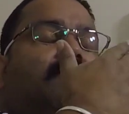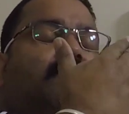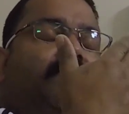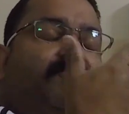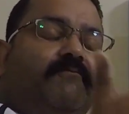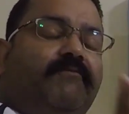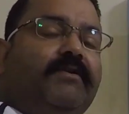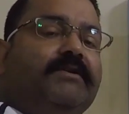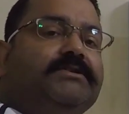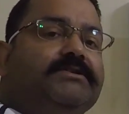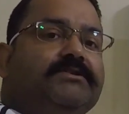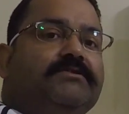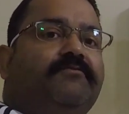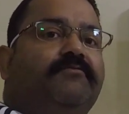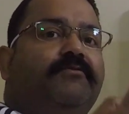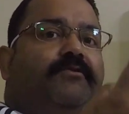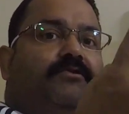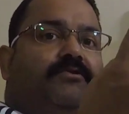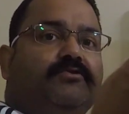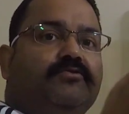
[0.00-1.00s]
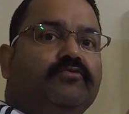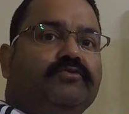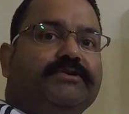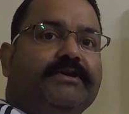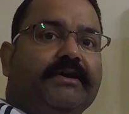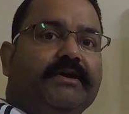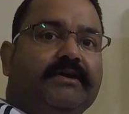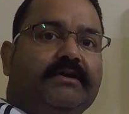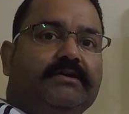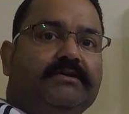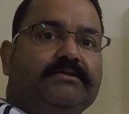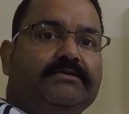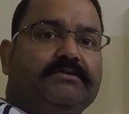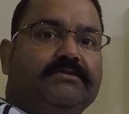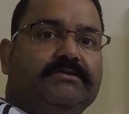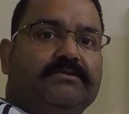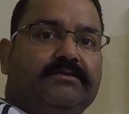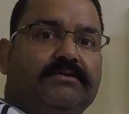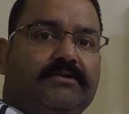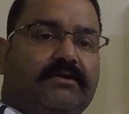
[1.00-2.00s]
first for 2
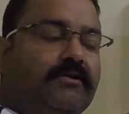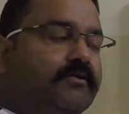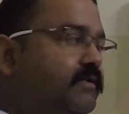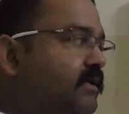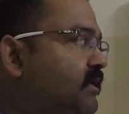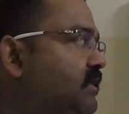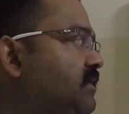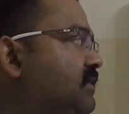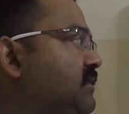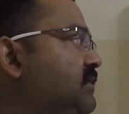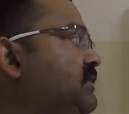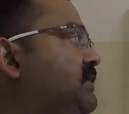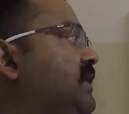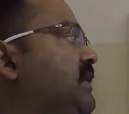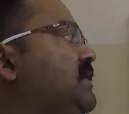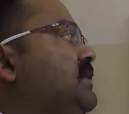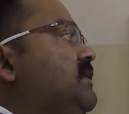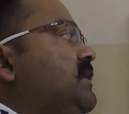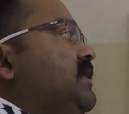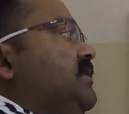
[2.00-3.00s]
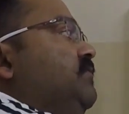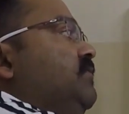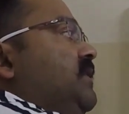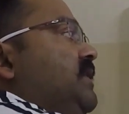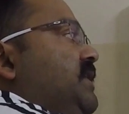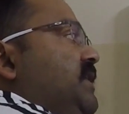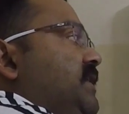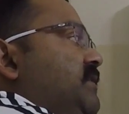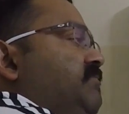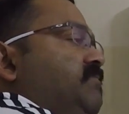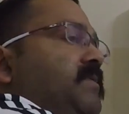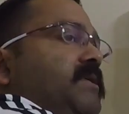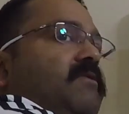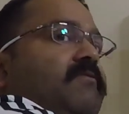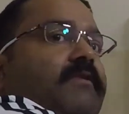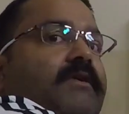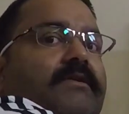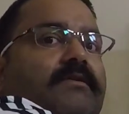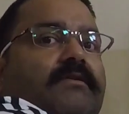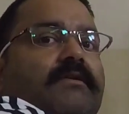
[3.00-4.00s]
seconds, okay, then it will leave
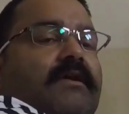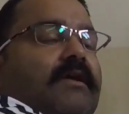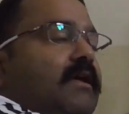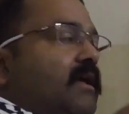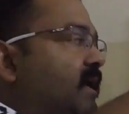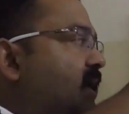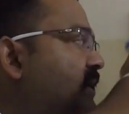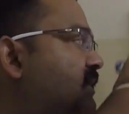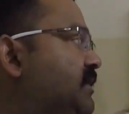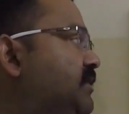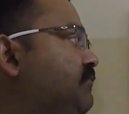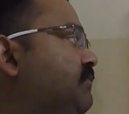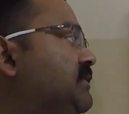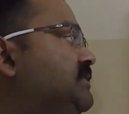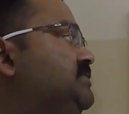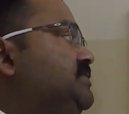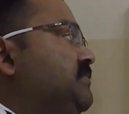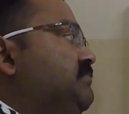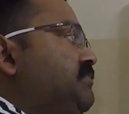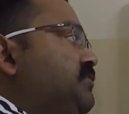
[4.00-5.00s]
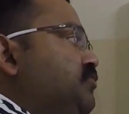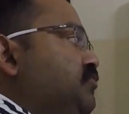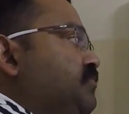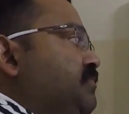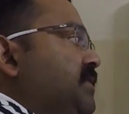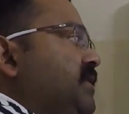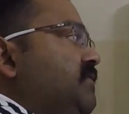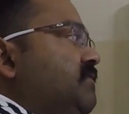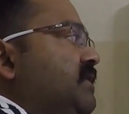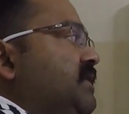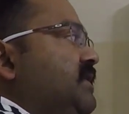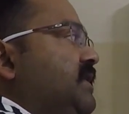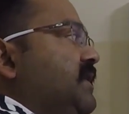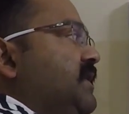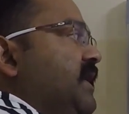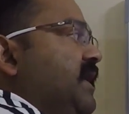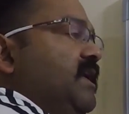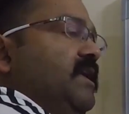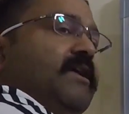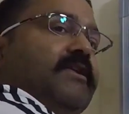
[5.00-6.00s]
P1 and it will jump to P1
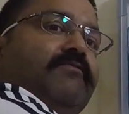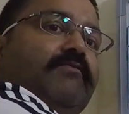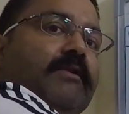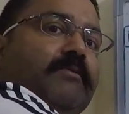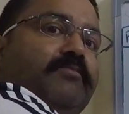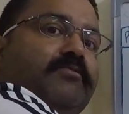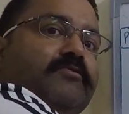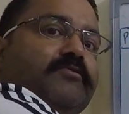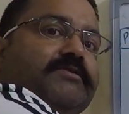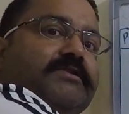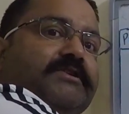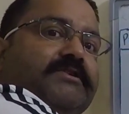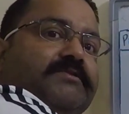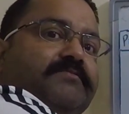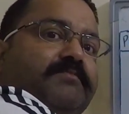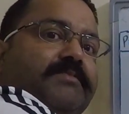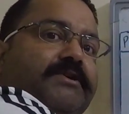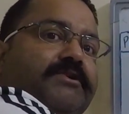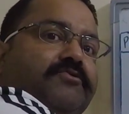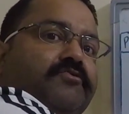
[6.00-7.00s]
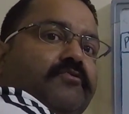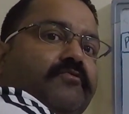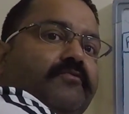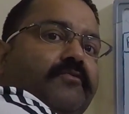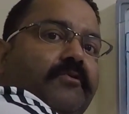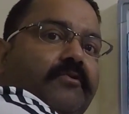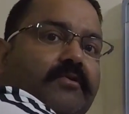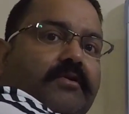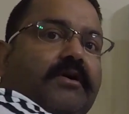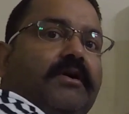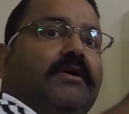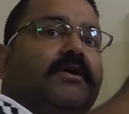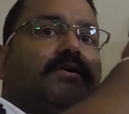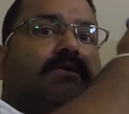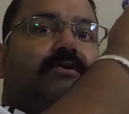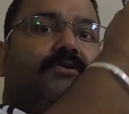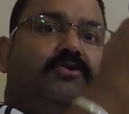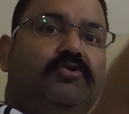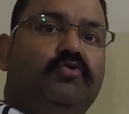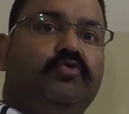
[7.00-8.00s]
again, it will process P2 for
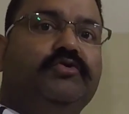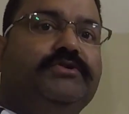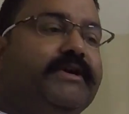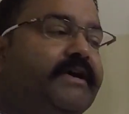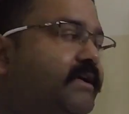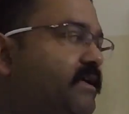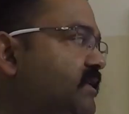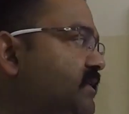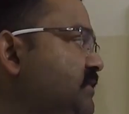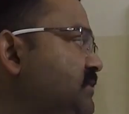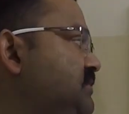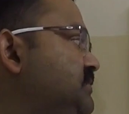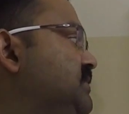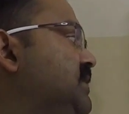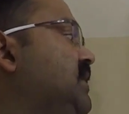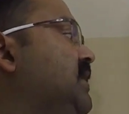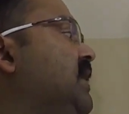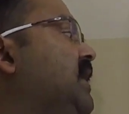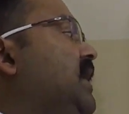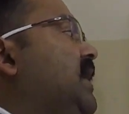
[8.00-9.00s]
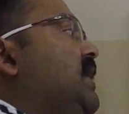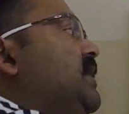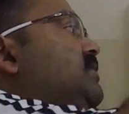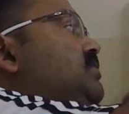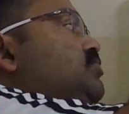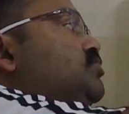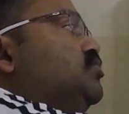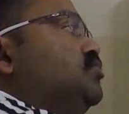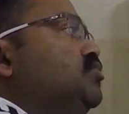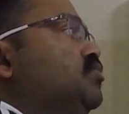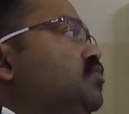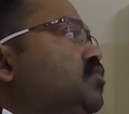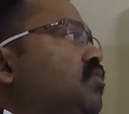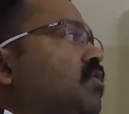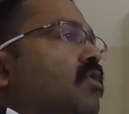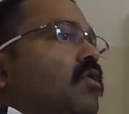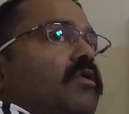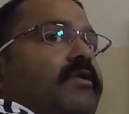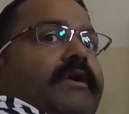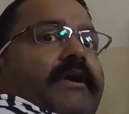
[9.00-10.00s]
2 seconds and so
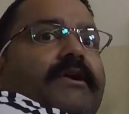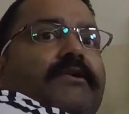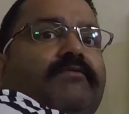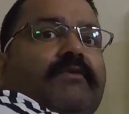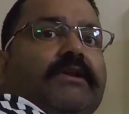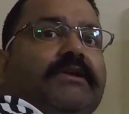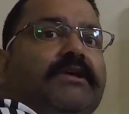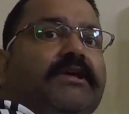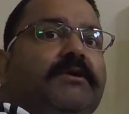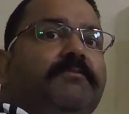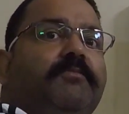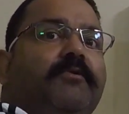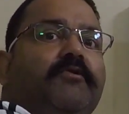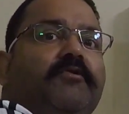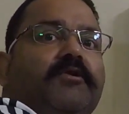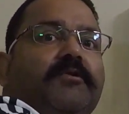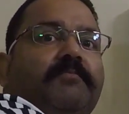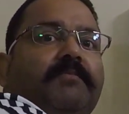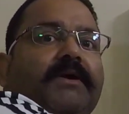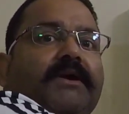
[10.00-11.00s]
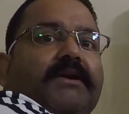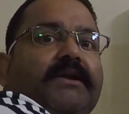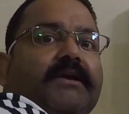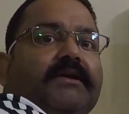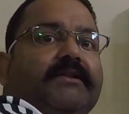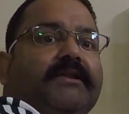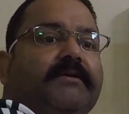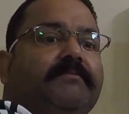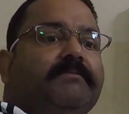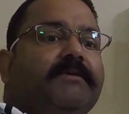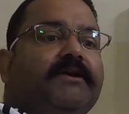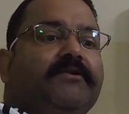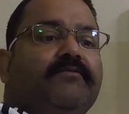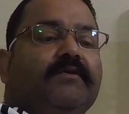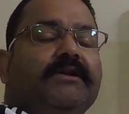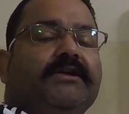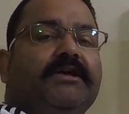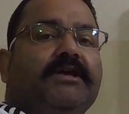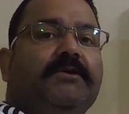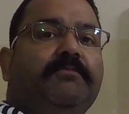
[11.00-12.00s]
on. It will keep on repeating them, it
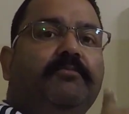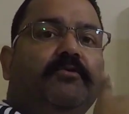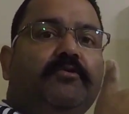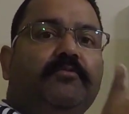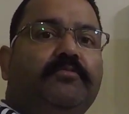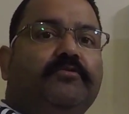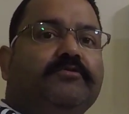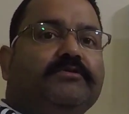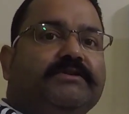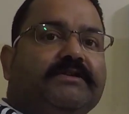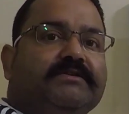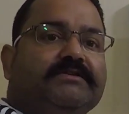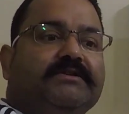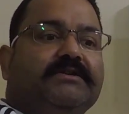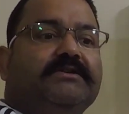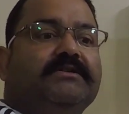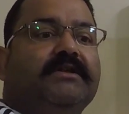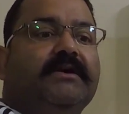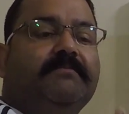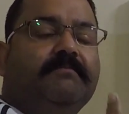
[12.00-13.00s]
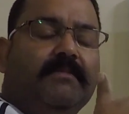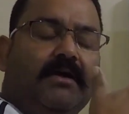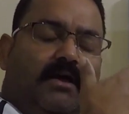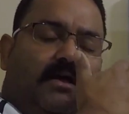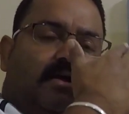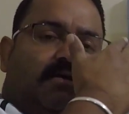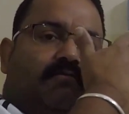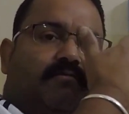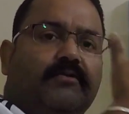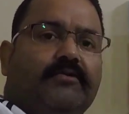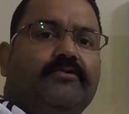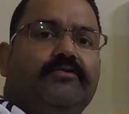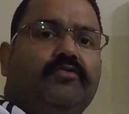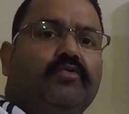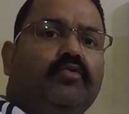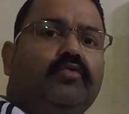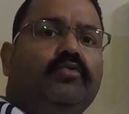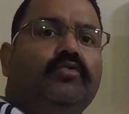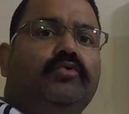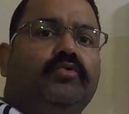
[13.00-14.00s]
will keep on processing them for
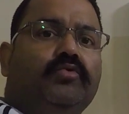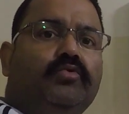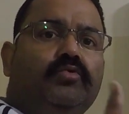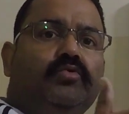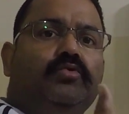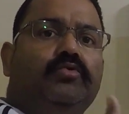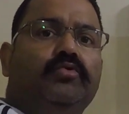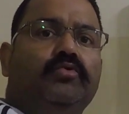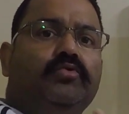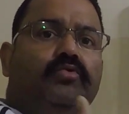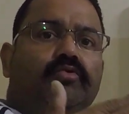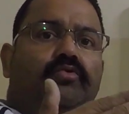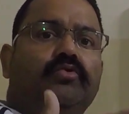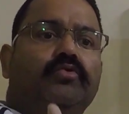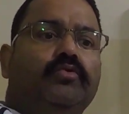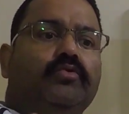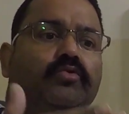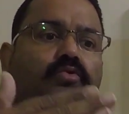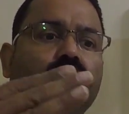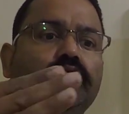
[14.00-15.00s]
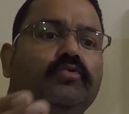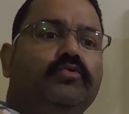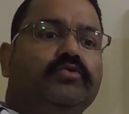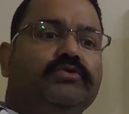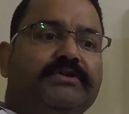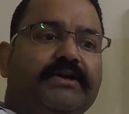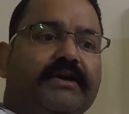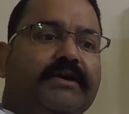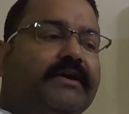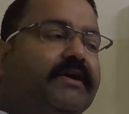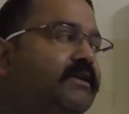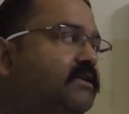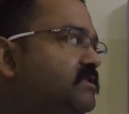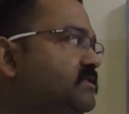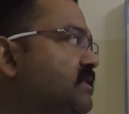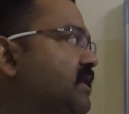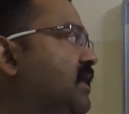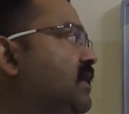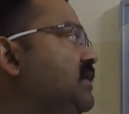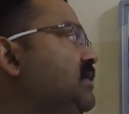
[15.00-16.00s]
2
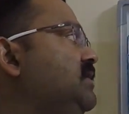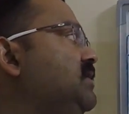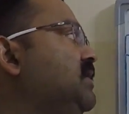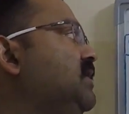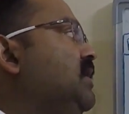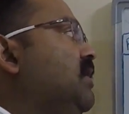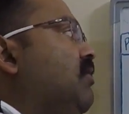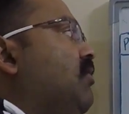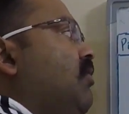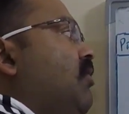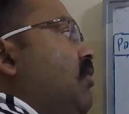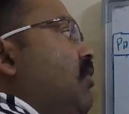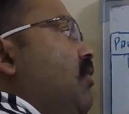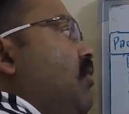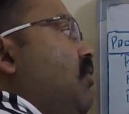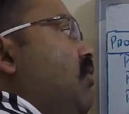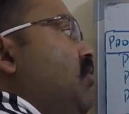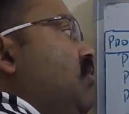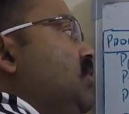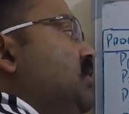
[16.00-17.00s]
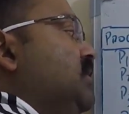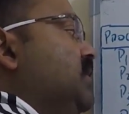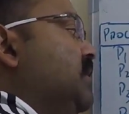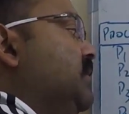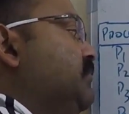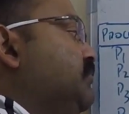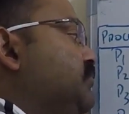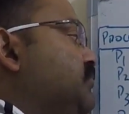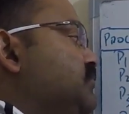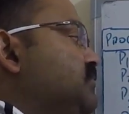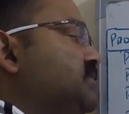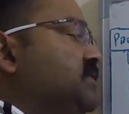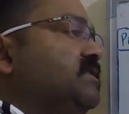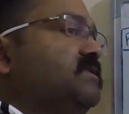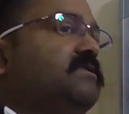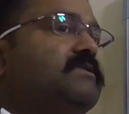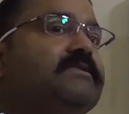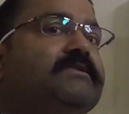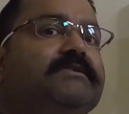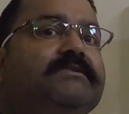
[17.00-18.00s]
seconds until all the
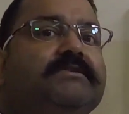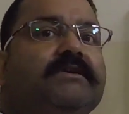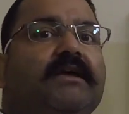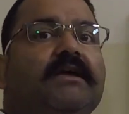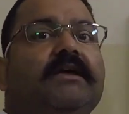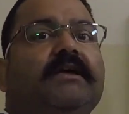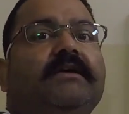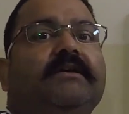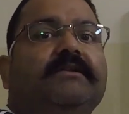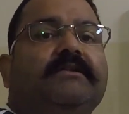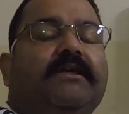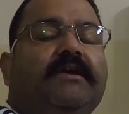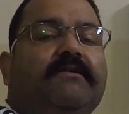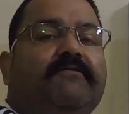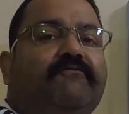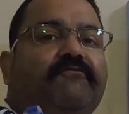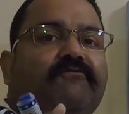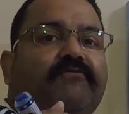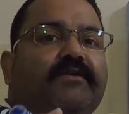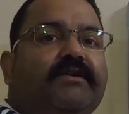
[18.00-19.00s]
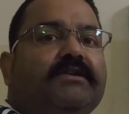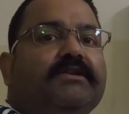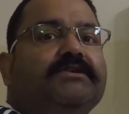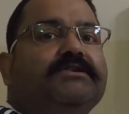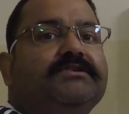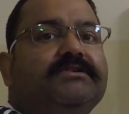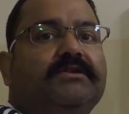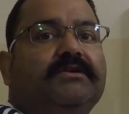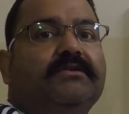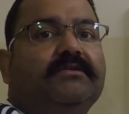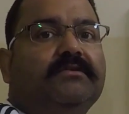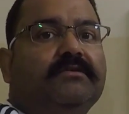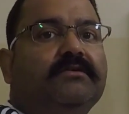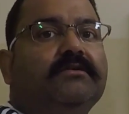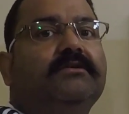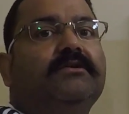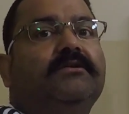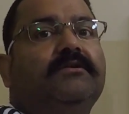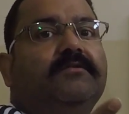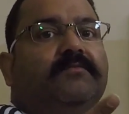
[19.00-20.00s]
processes, they finish their
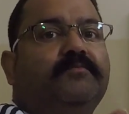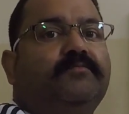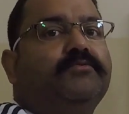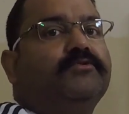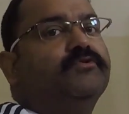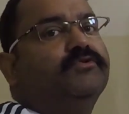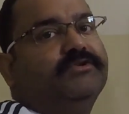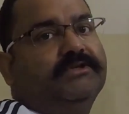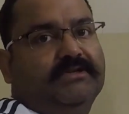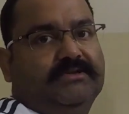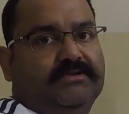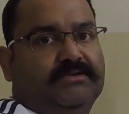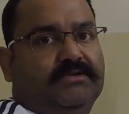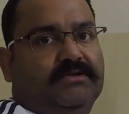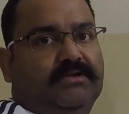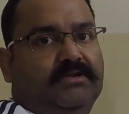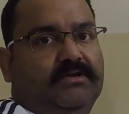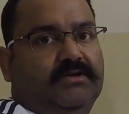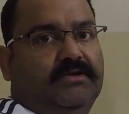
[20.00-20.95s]
processing.